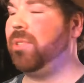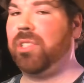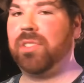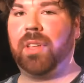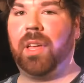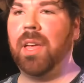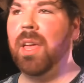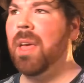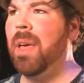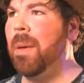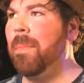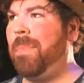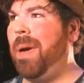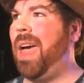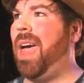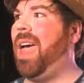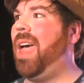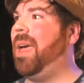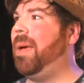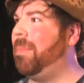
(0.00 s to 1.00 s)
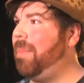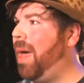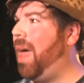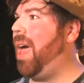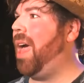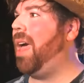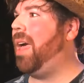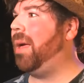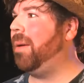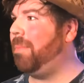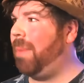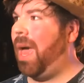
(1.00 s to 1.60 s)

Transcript: It was just like bang, bang,